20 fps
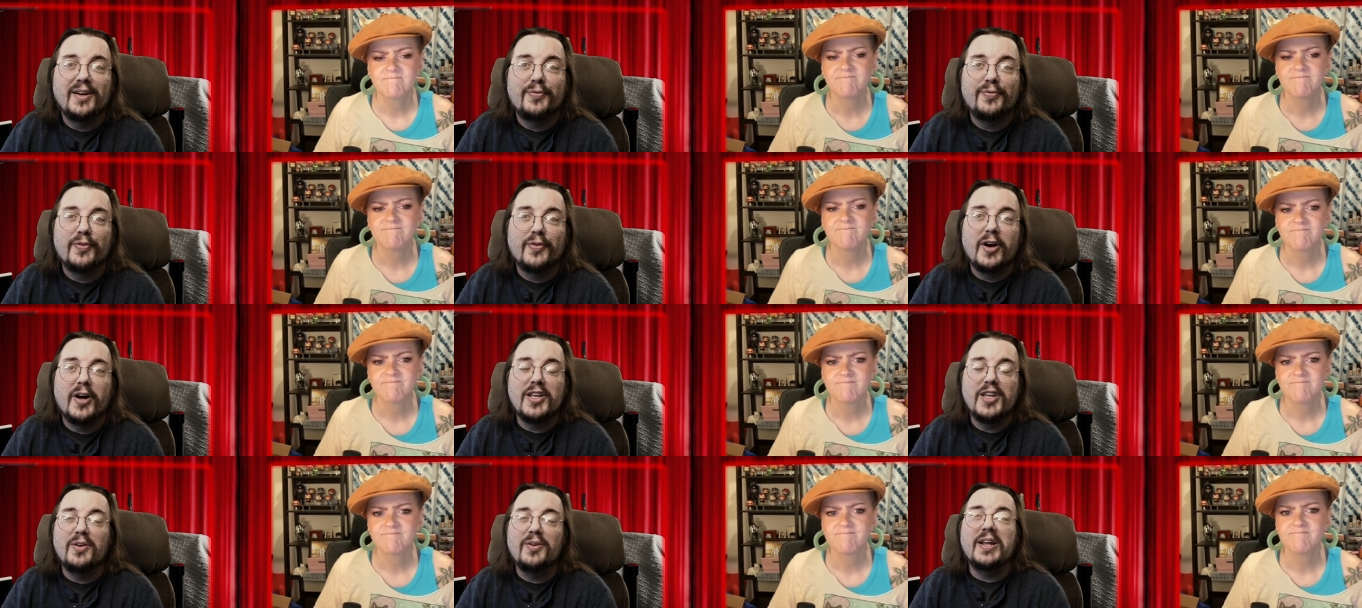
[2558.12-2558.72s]
Speaker 1: uh,
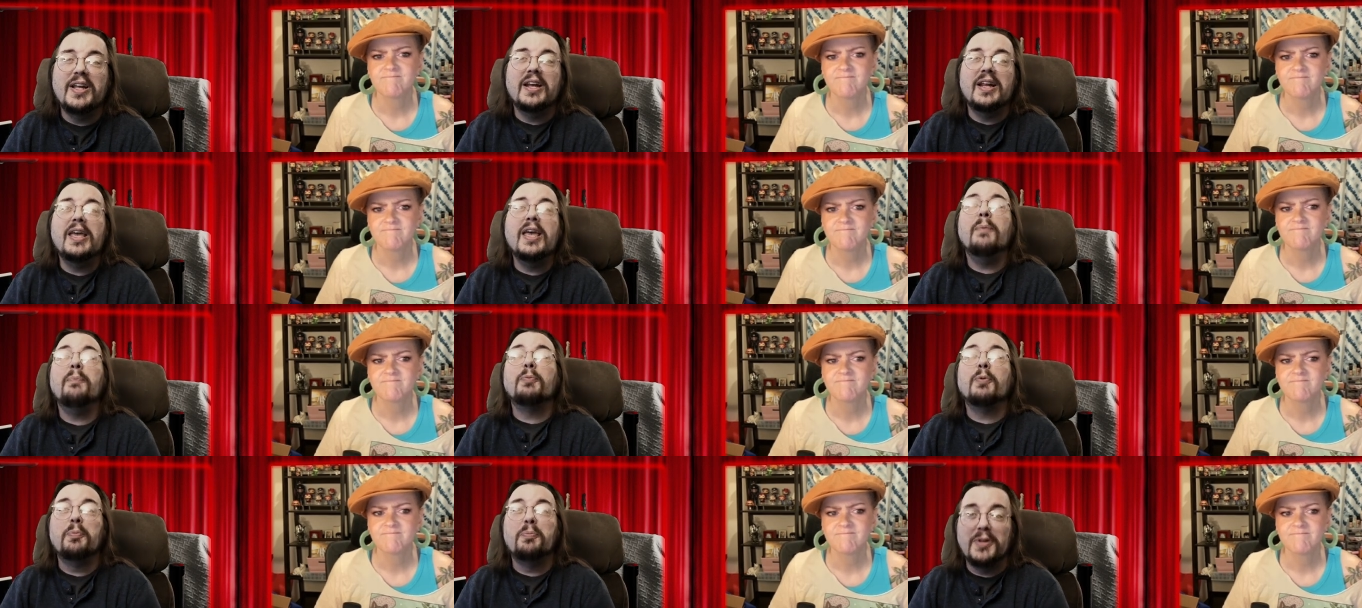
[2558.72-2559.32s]
you need a hip
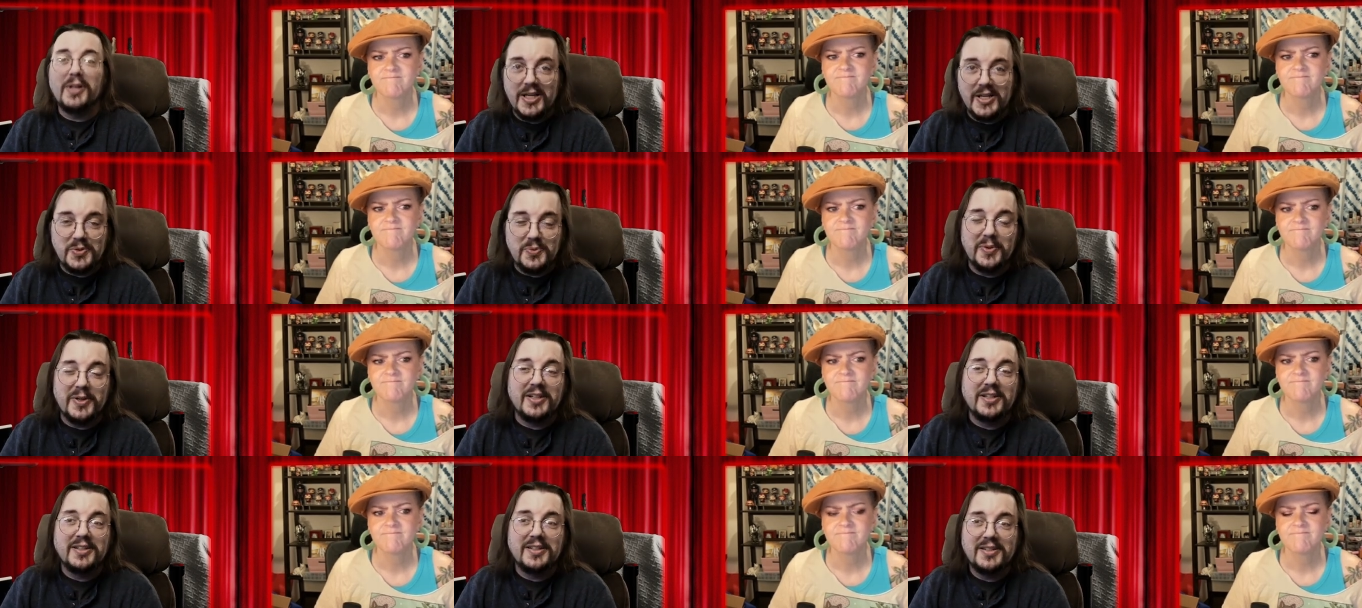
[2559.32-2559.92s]
replacement.
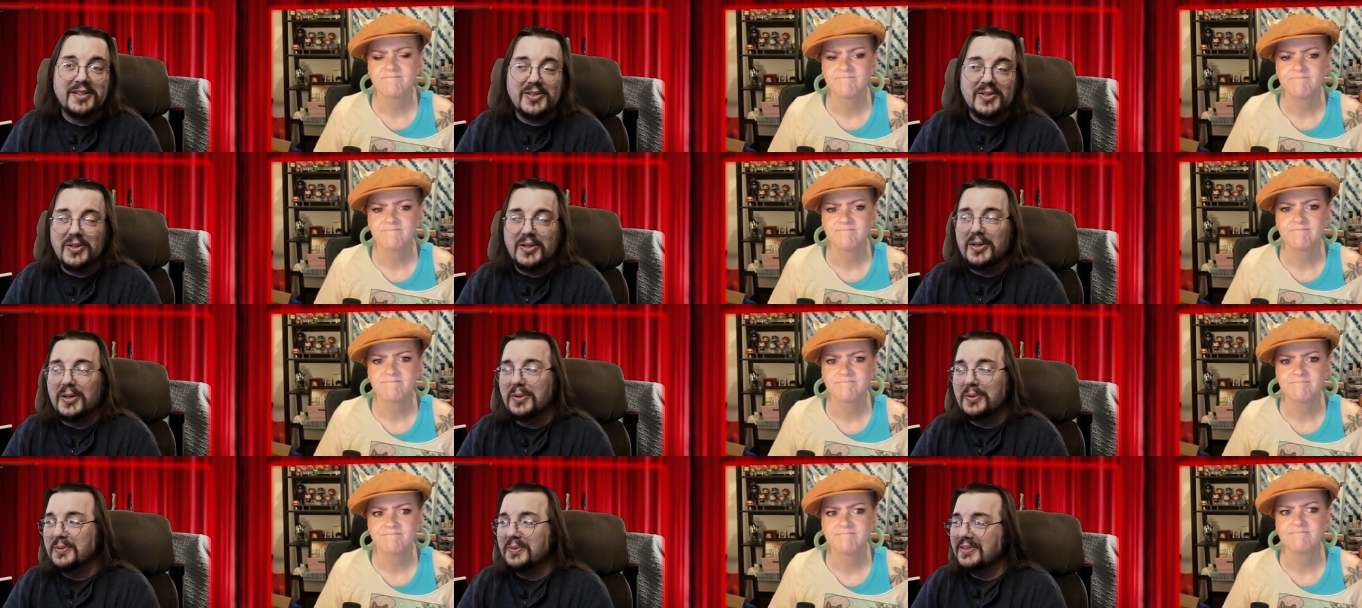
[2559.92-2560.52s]

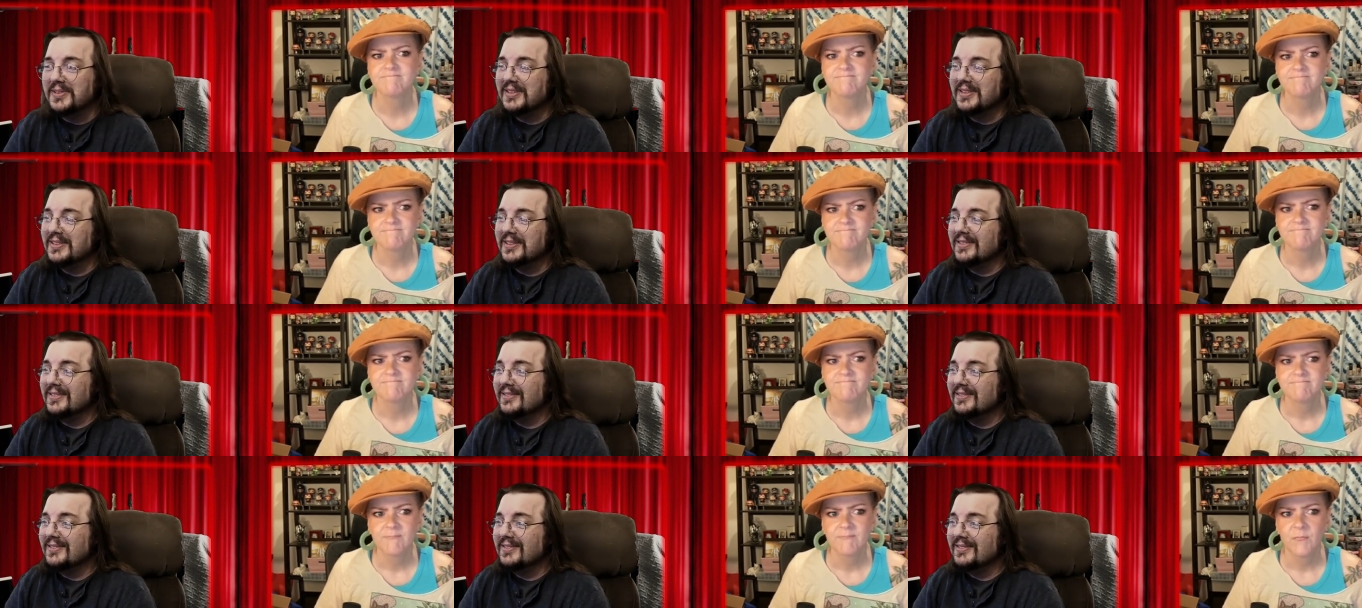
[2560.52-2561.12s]
So,
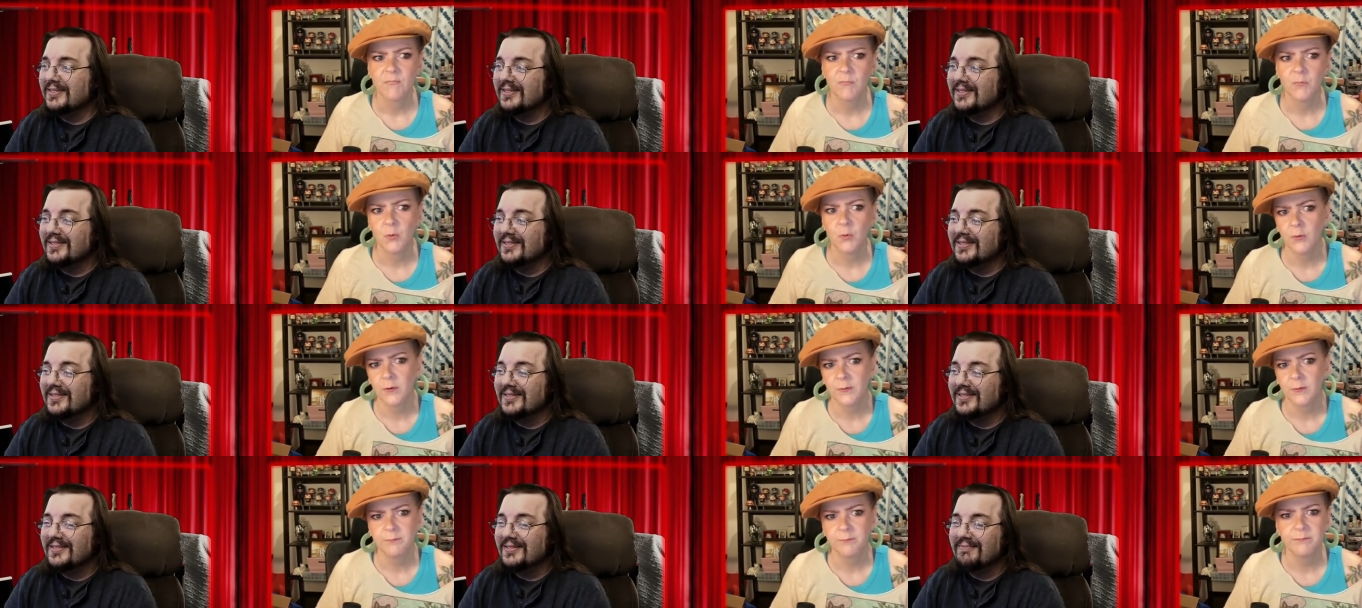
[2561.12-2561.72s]

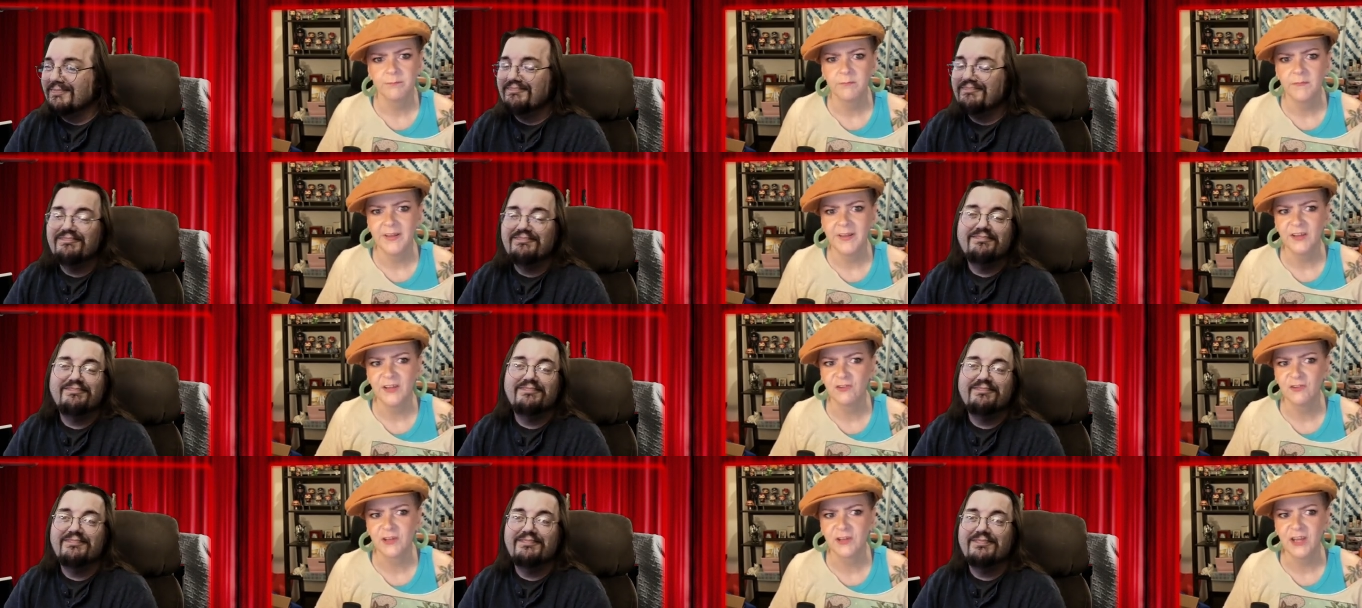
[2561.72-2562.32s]
Speaker 2: or
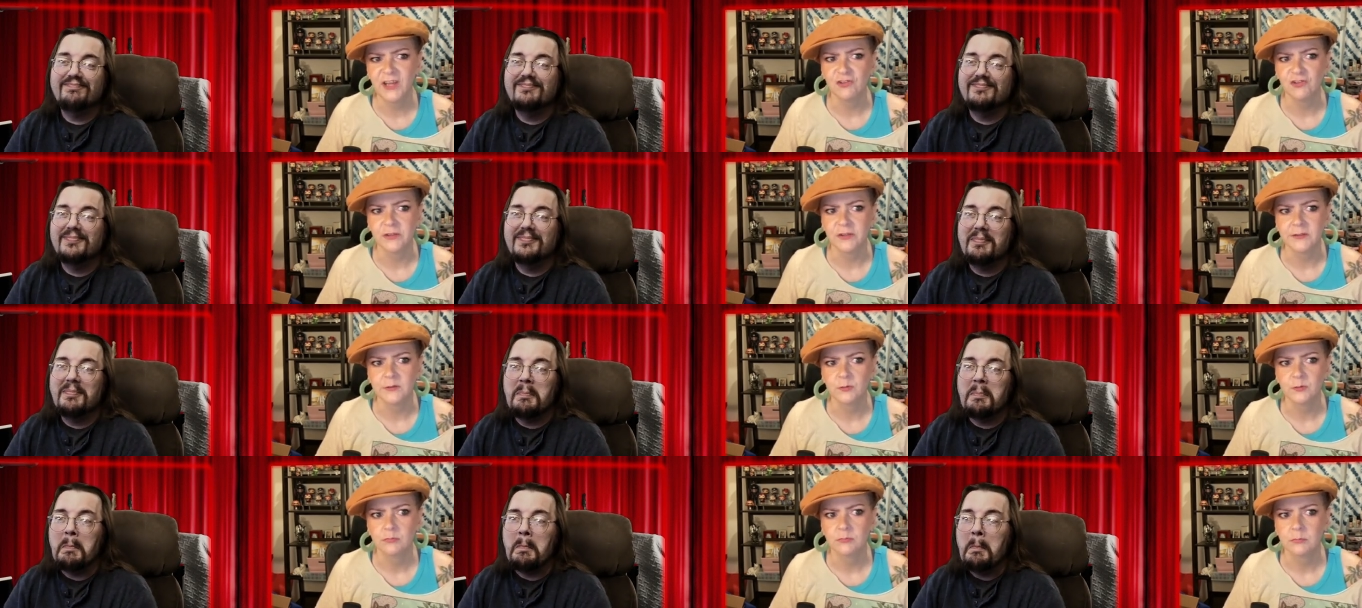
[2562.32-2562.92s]
an
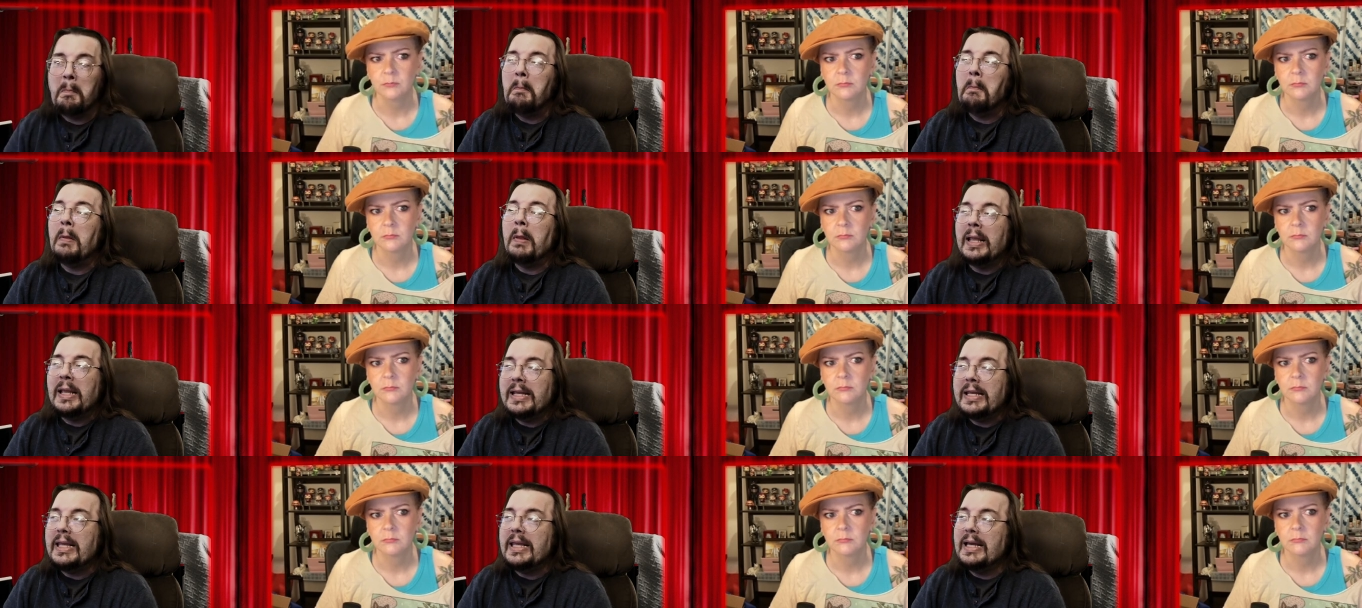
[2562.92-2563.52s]
education.
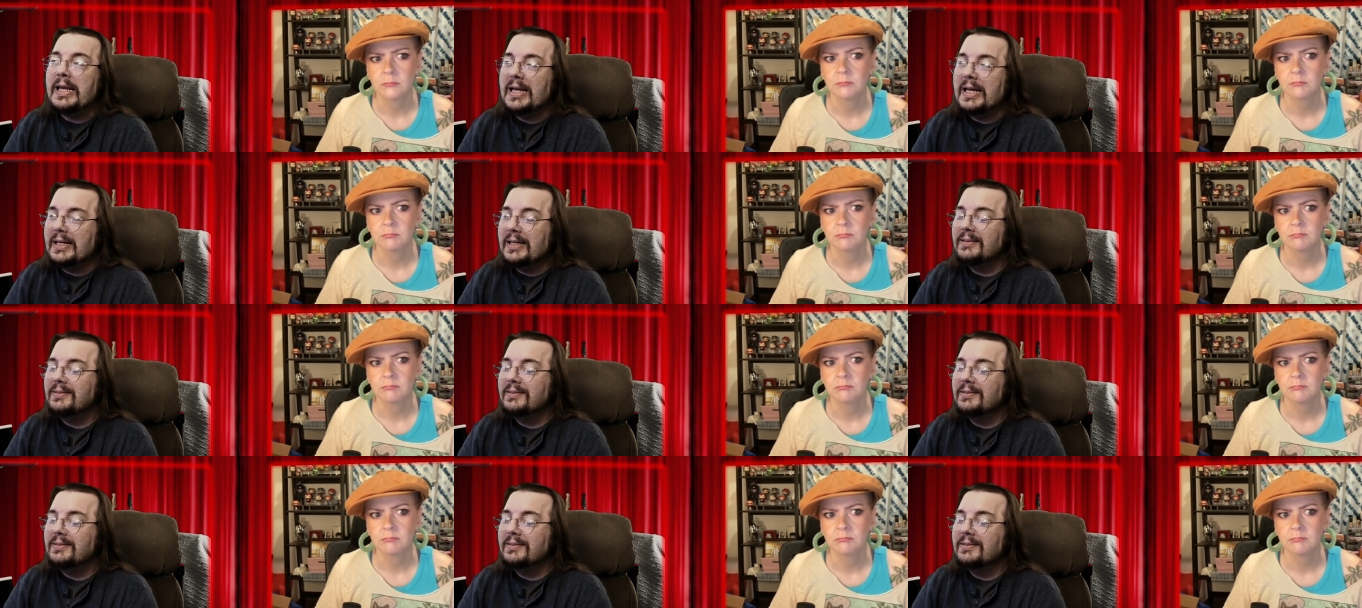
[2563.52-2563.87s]
Speaker 1: Yeah.